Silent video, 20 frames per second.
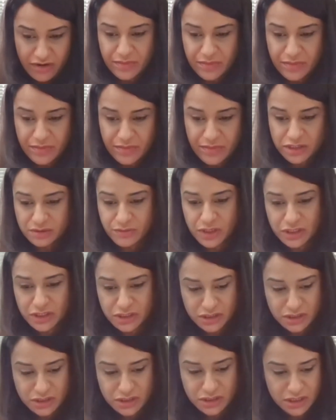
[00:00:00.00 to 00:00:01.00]
So
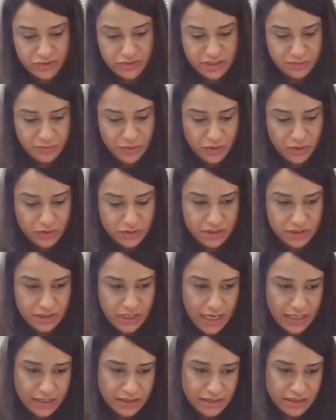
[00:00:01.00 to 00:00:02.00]
very much an
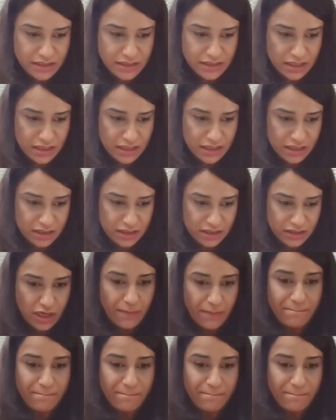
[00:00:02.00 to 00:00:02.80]
emergency response and